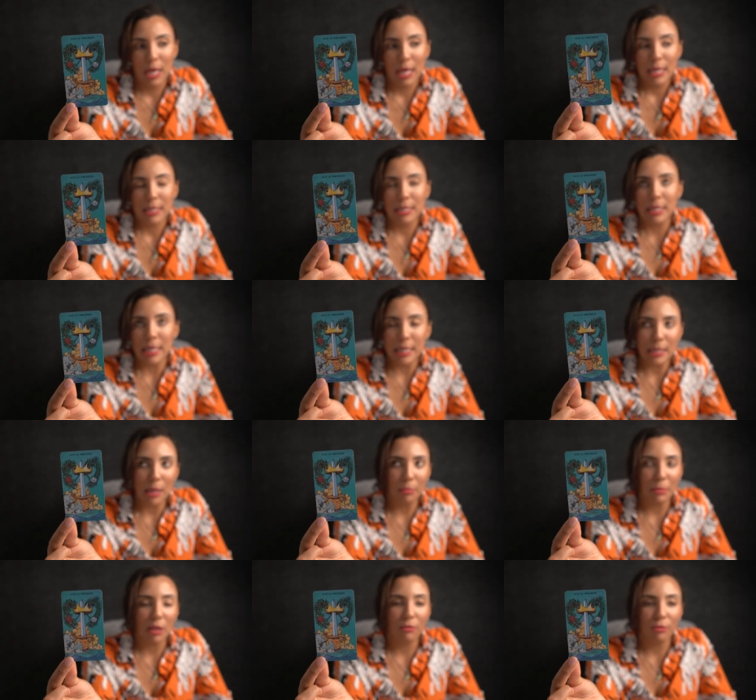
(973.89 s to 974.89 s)
See
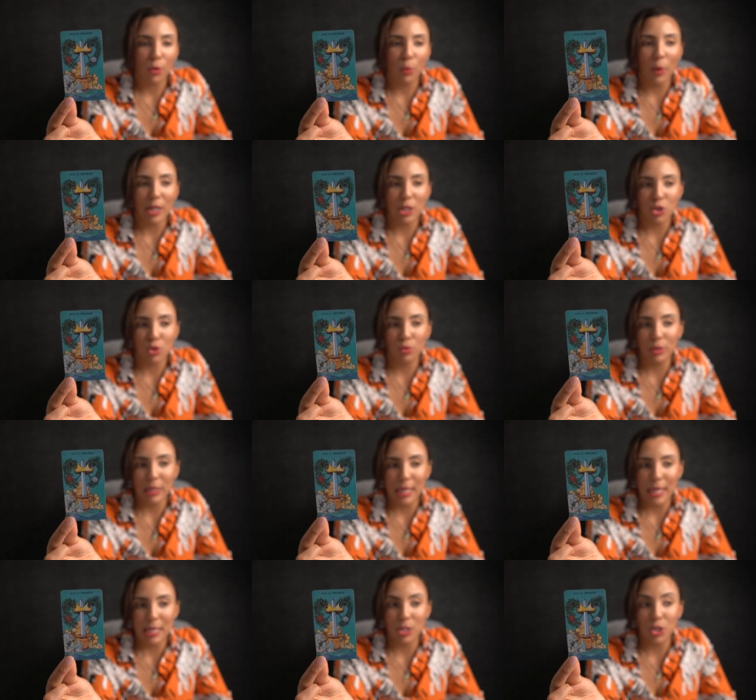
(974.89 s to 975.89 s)
something for what it
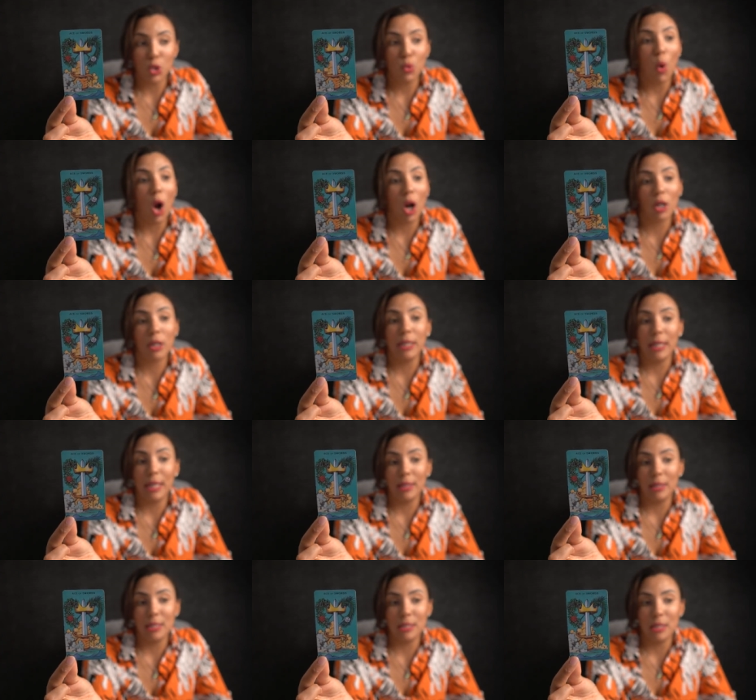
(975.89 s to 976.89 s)
truly is. You are going to
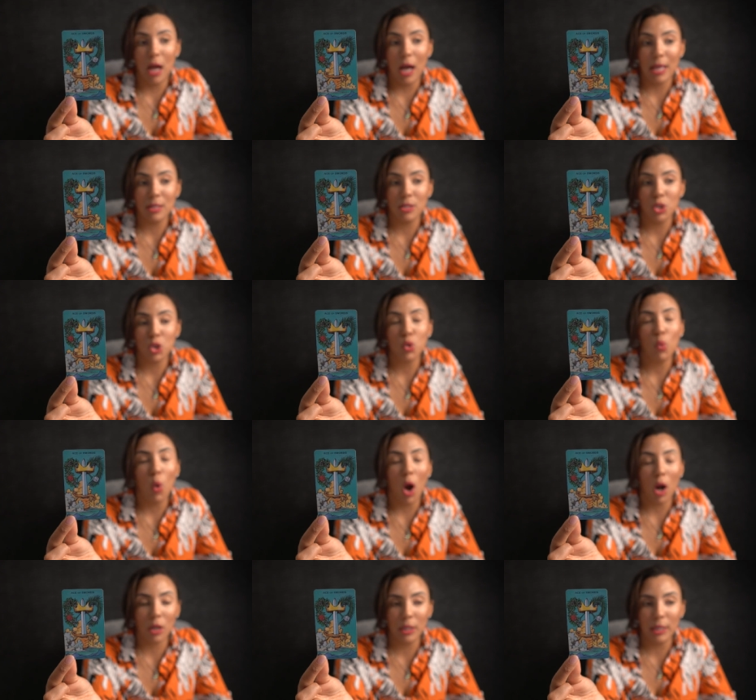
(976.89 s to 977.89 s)
get the signs. You
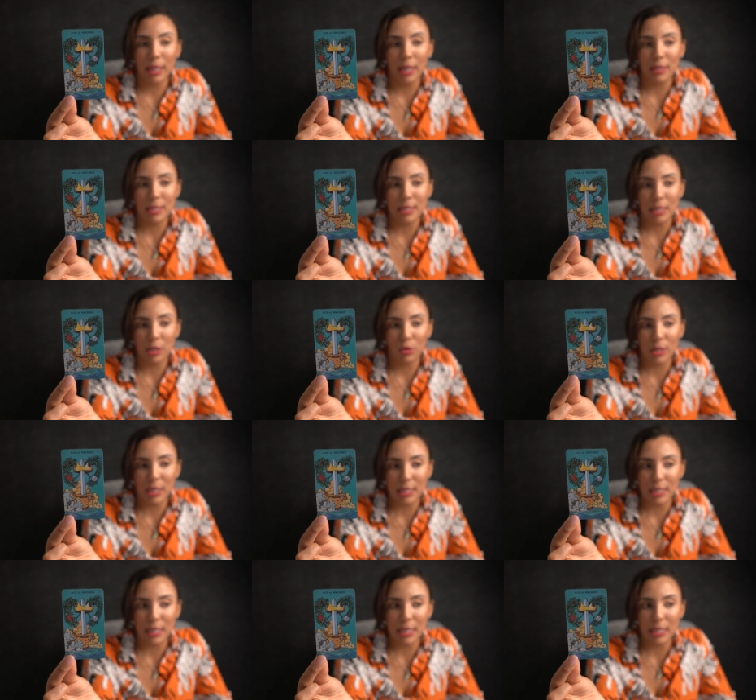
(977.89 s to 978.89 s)
are going to get the
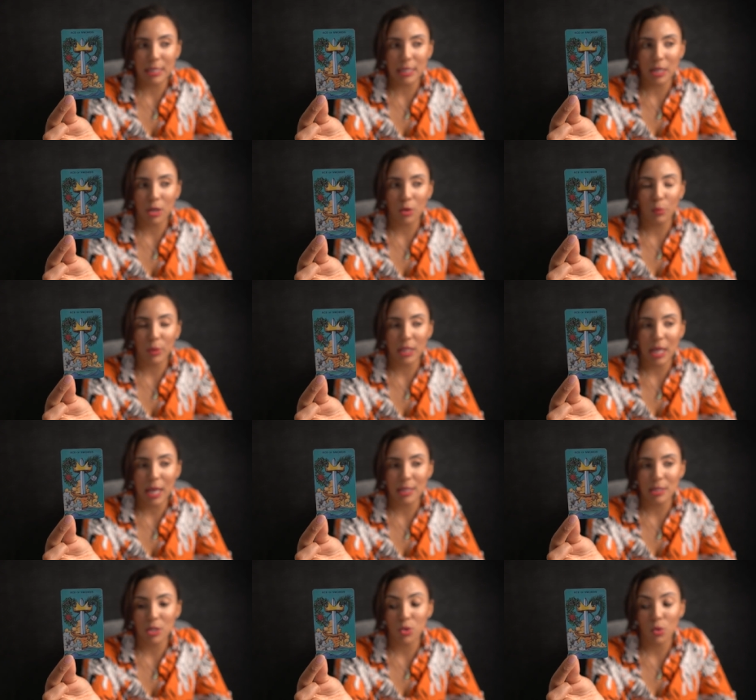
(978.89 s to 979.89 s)
synchronicities here with the
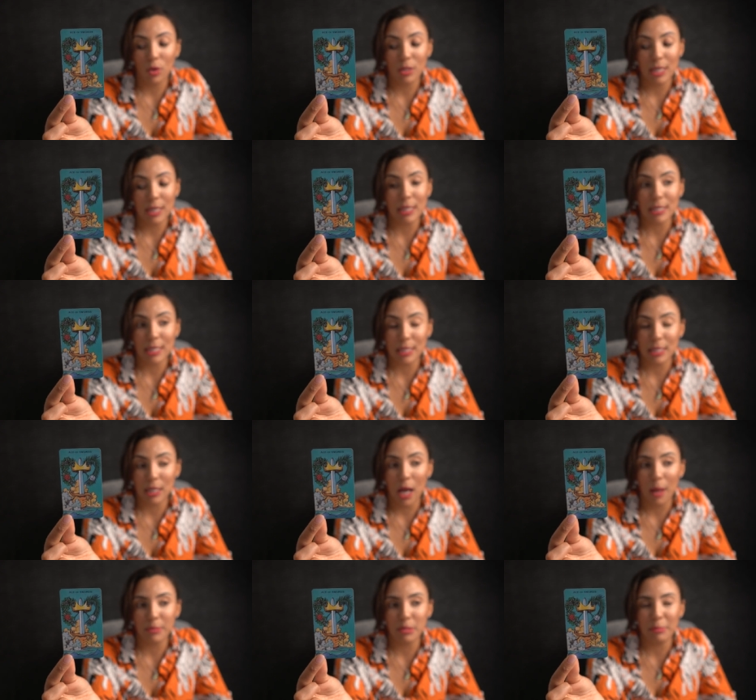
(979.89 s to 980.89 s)
Ace of Swords and the Six of
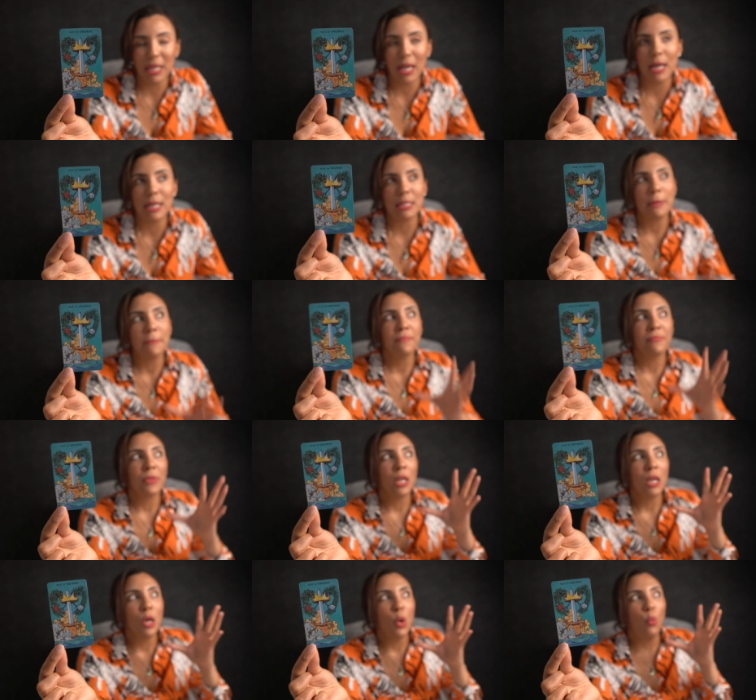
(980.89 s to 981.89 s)
Cups, because
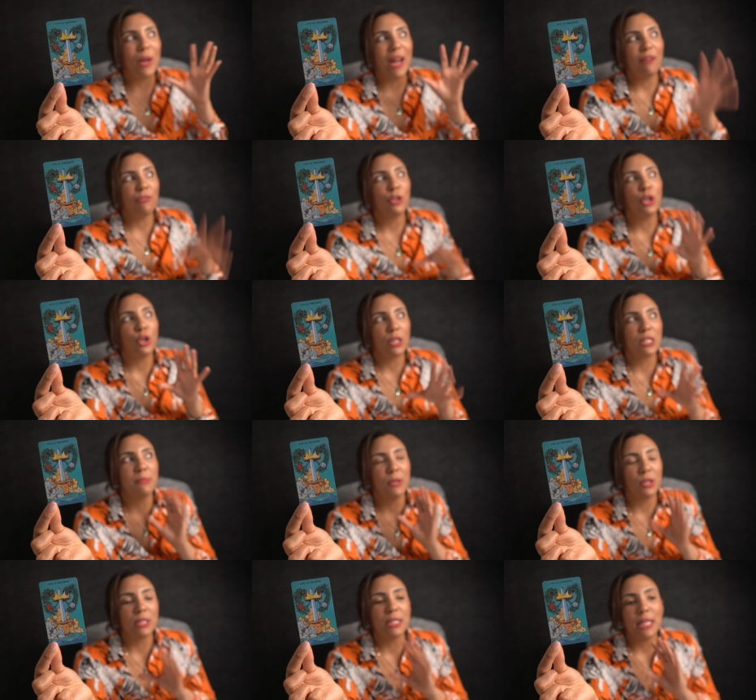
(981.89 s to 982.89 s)
whatever you're
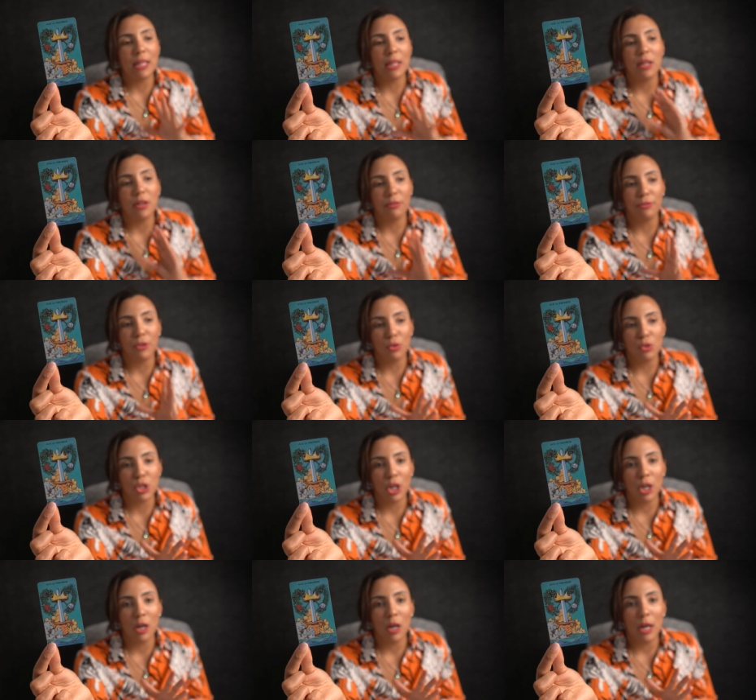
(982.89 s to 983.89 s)
experiencing in the near
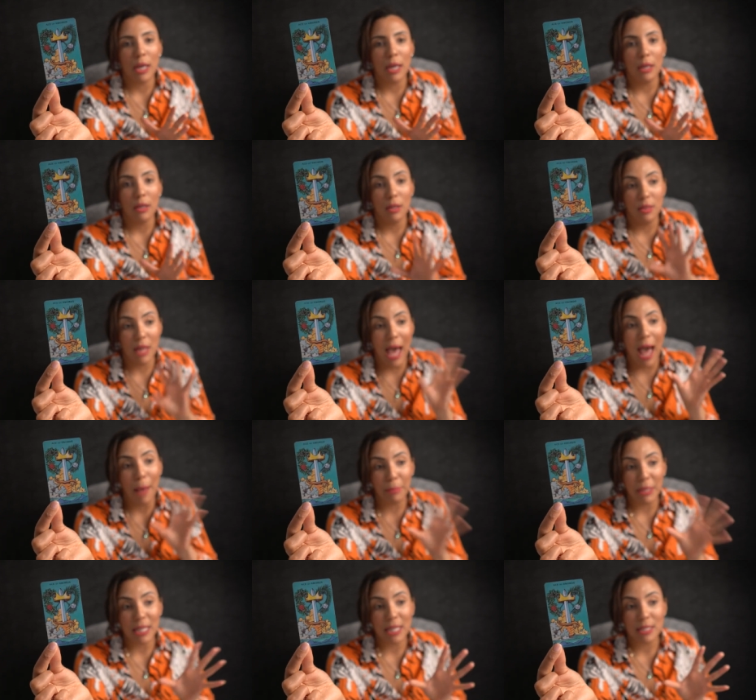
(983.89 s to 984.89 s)
future, the
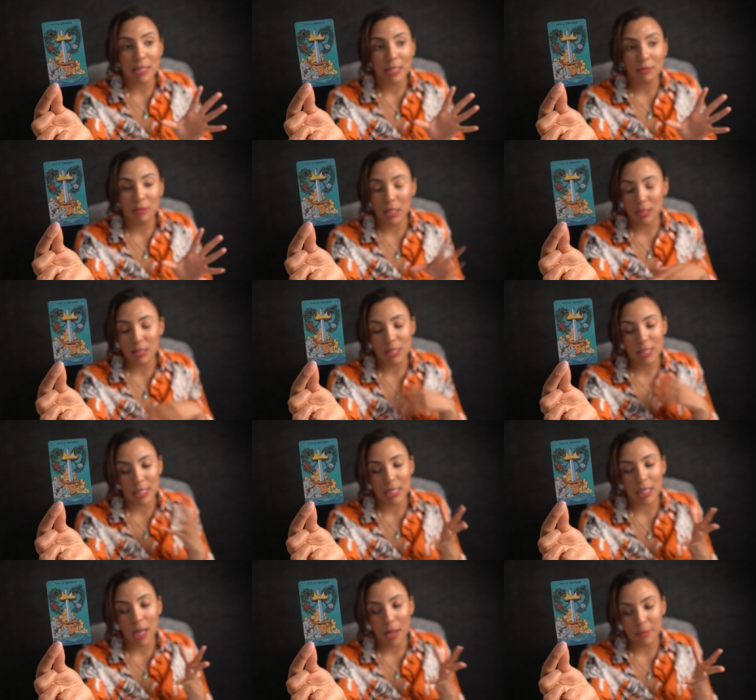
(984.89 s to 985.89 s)
happiness, because
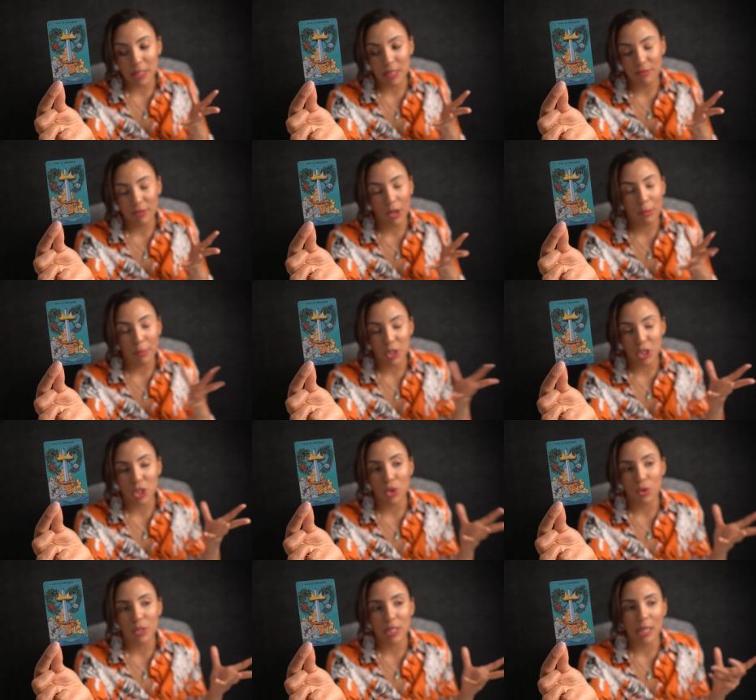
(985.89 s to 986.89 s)
Six of Cups is very much
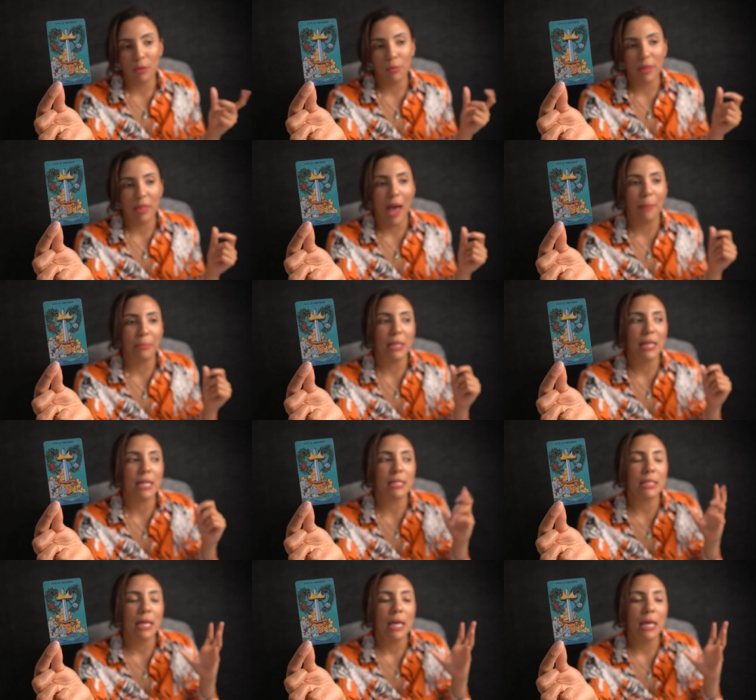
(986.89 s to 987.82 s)
associated with happiness.